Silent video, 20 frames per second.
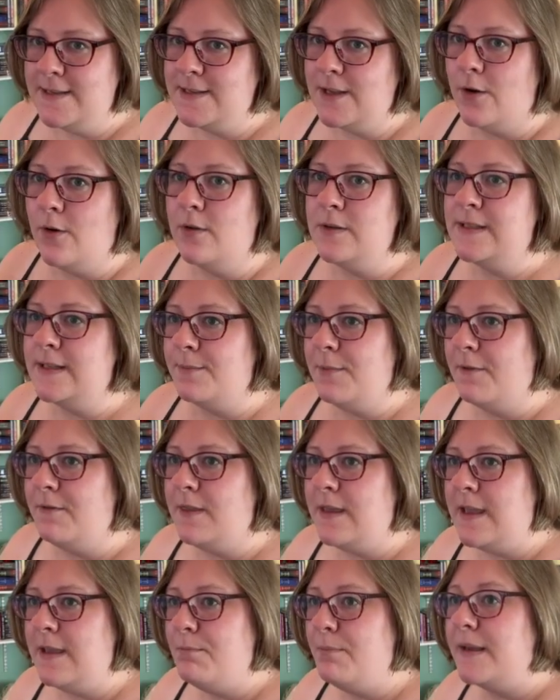So some of
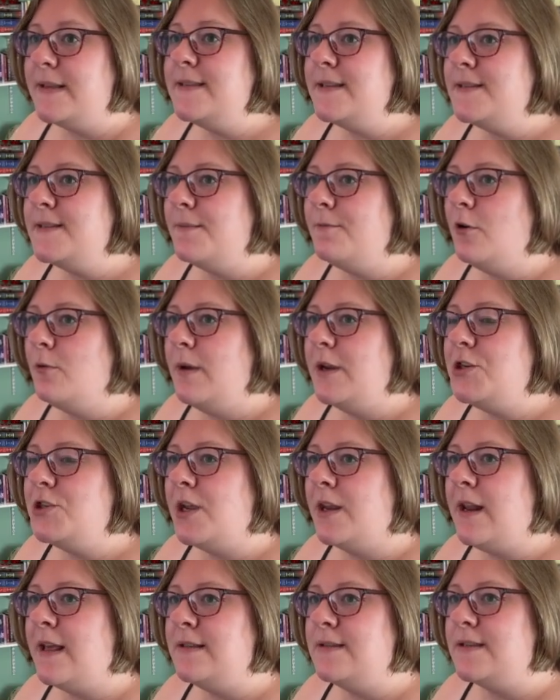the business
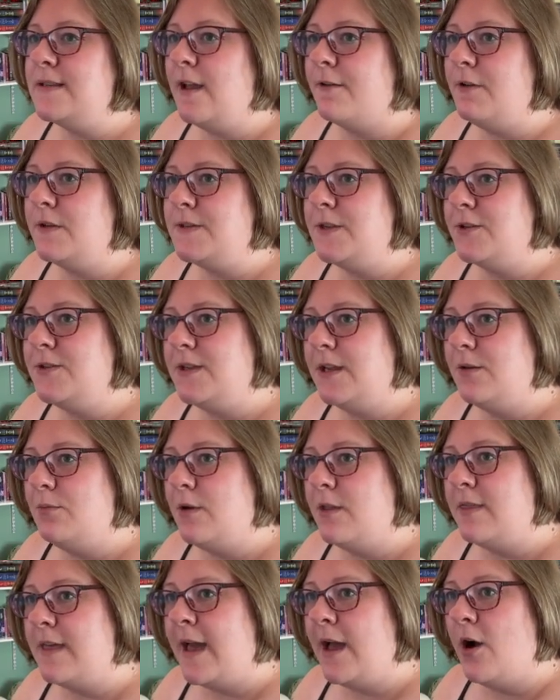information and stuff associated
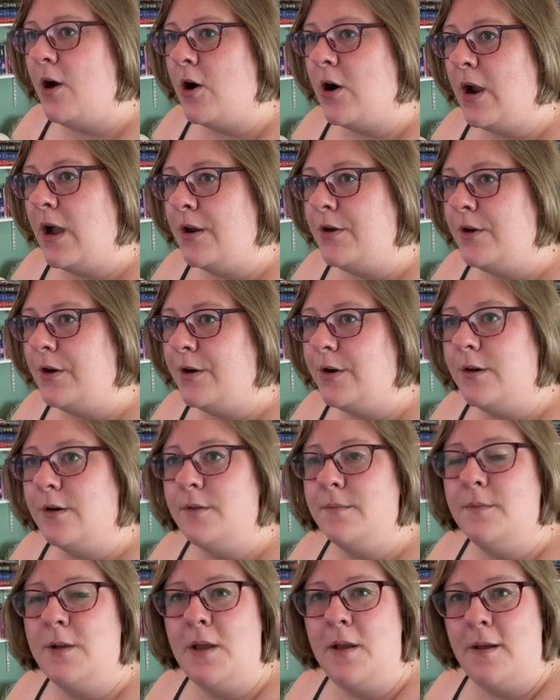with that are under
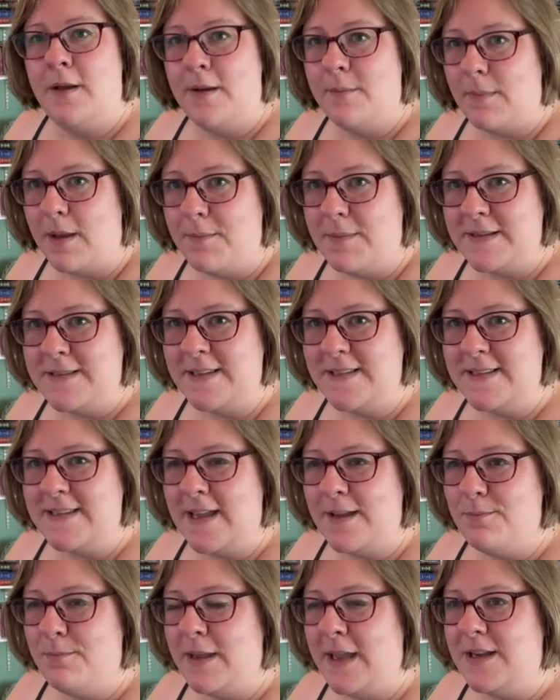my business
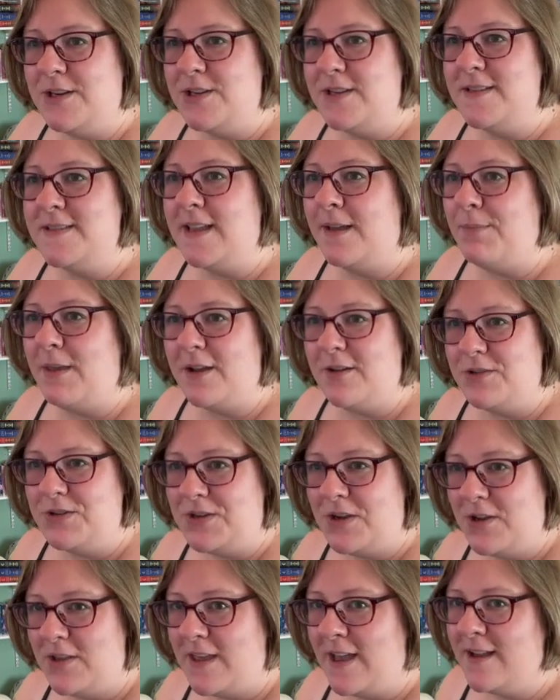pages. I'm not going to
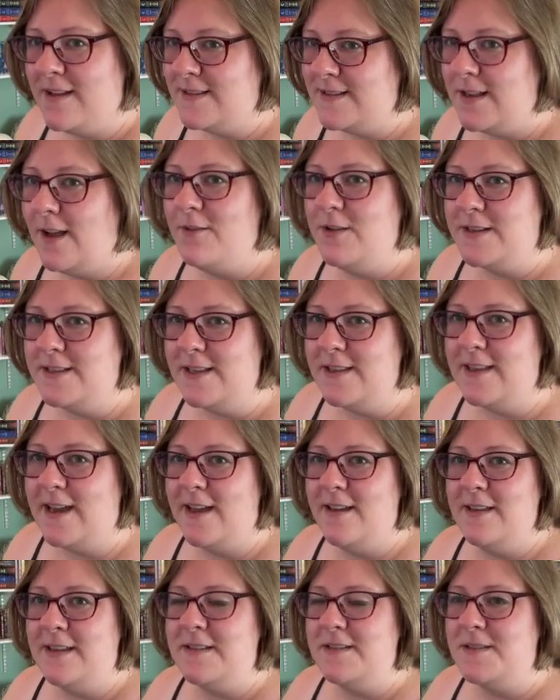show you that because obviously
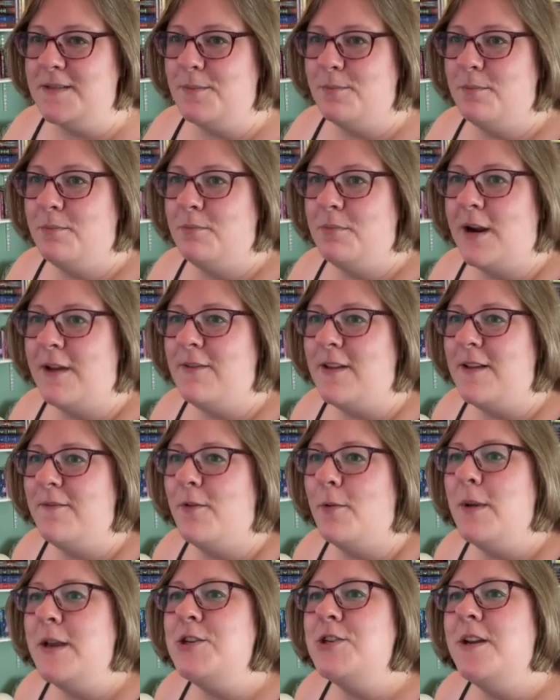that is private
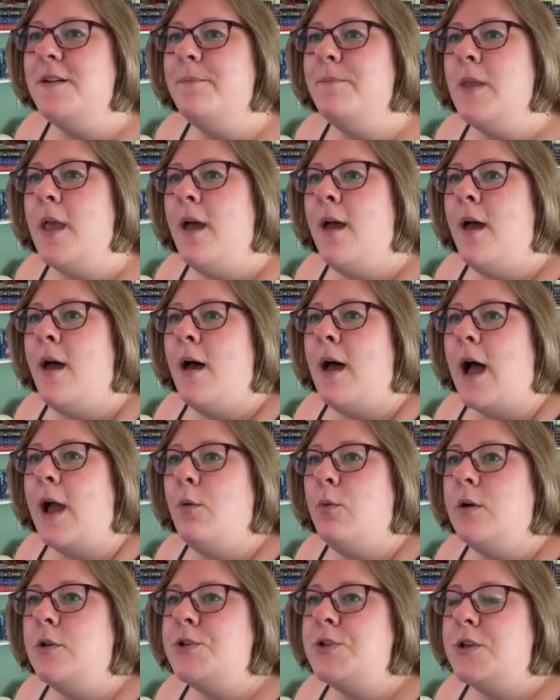information. I
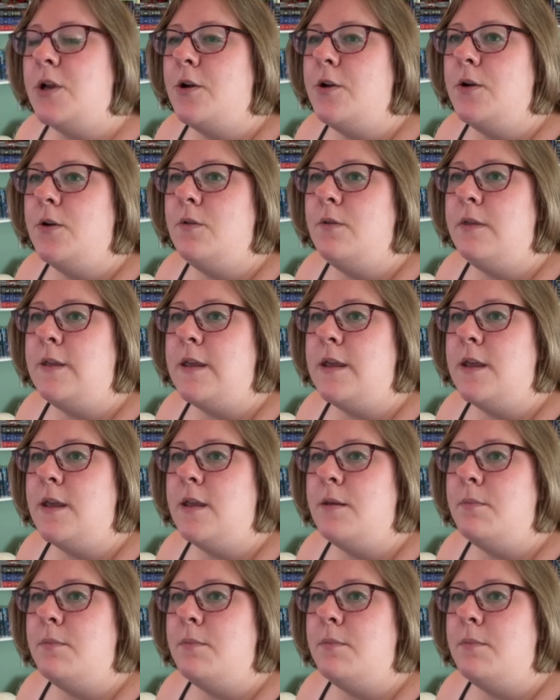will show you the